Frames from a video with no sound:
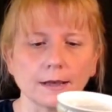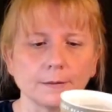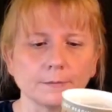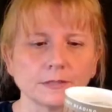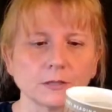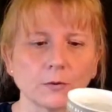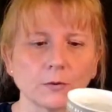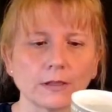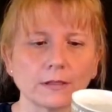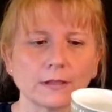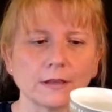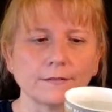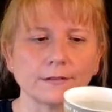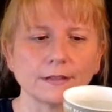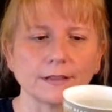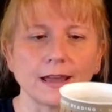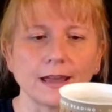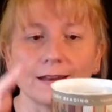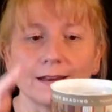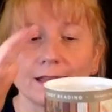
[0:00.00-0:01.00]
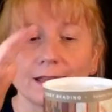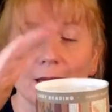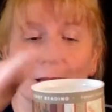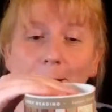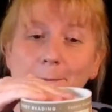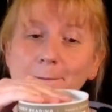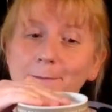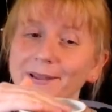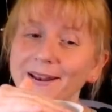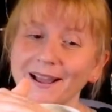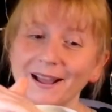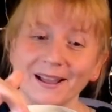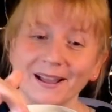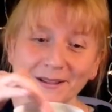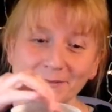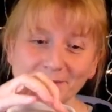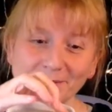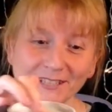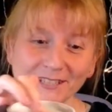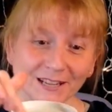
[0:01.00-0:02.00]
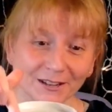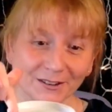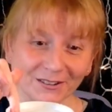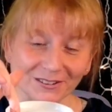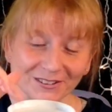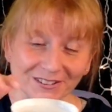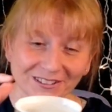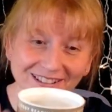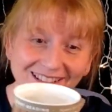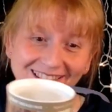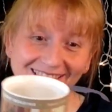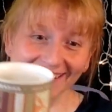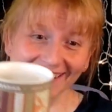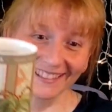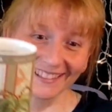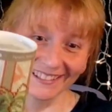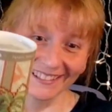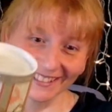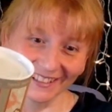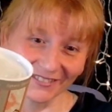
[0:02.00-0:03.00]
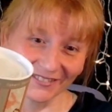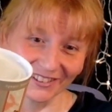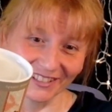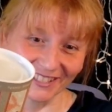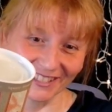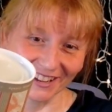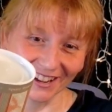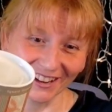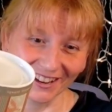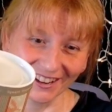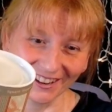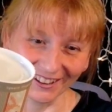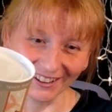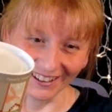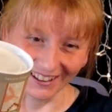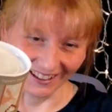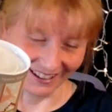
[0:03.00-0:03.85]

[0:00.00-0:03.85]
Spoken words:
So I loved that. But I am tickled that the lid fits on here